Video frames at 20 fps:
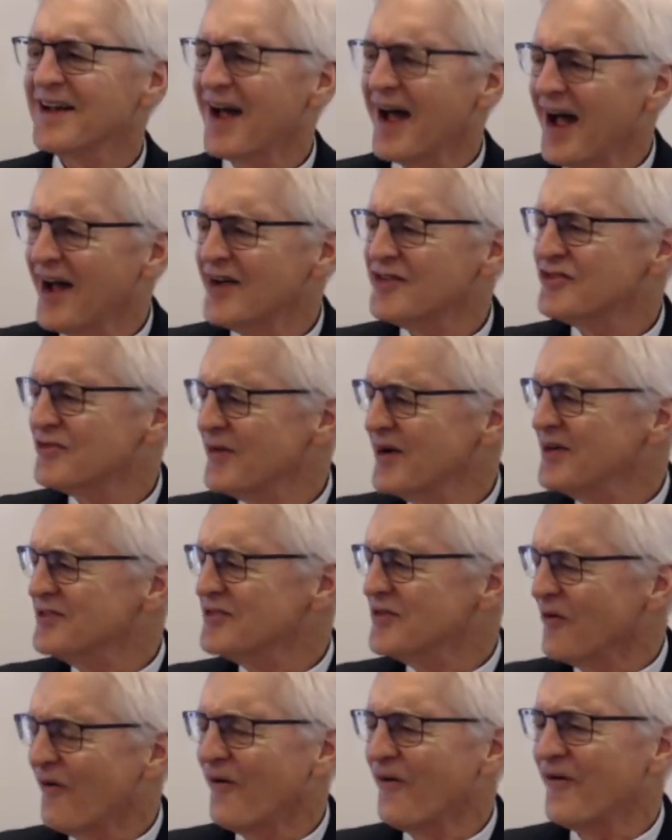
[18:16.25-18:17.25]
contrary
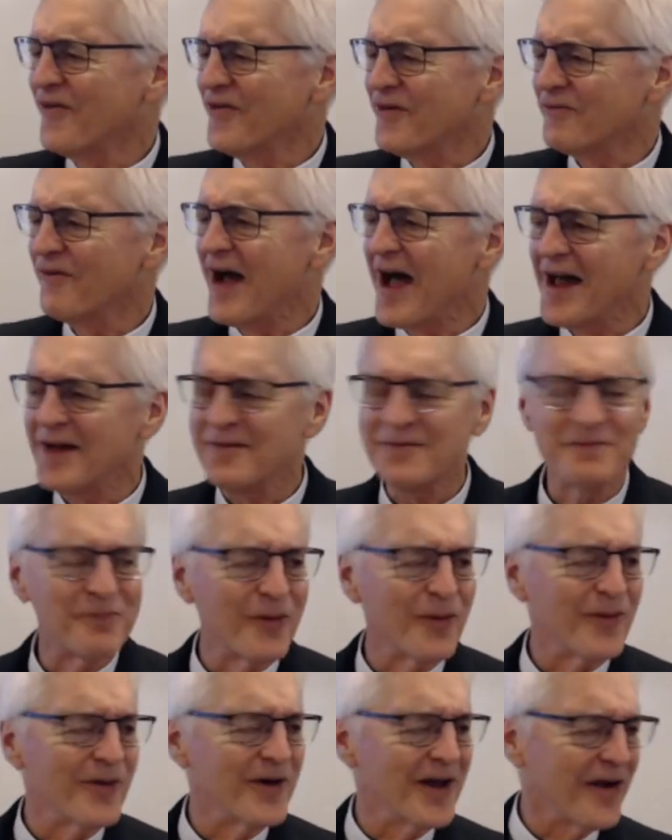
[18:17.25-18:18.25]
to all the rot
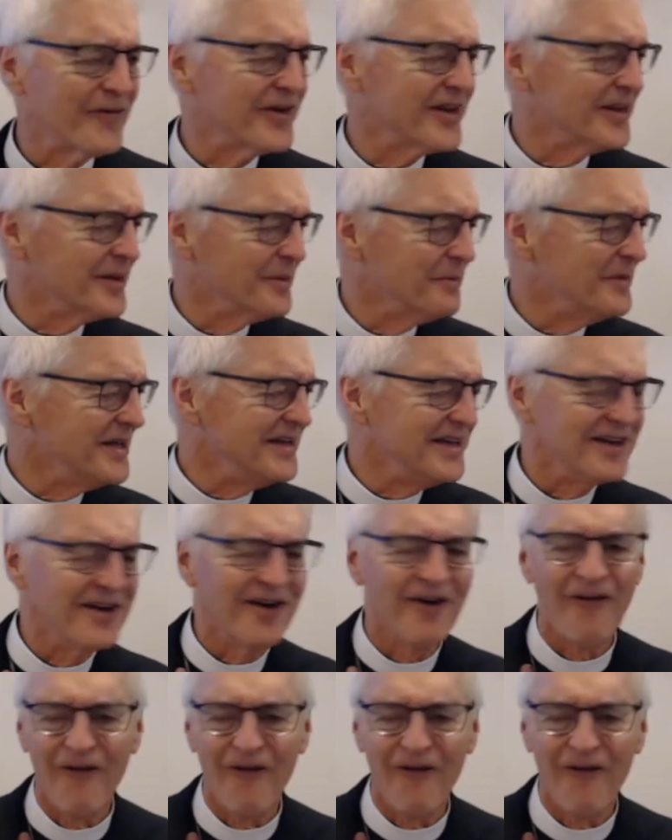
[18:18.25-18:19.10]
poured out in the media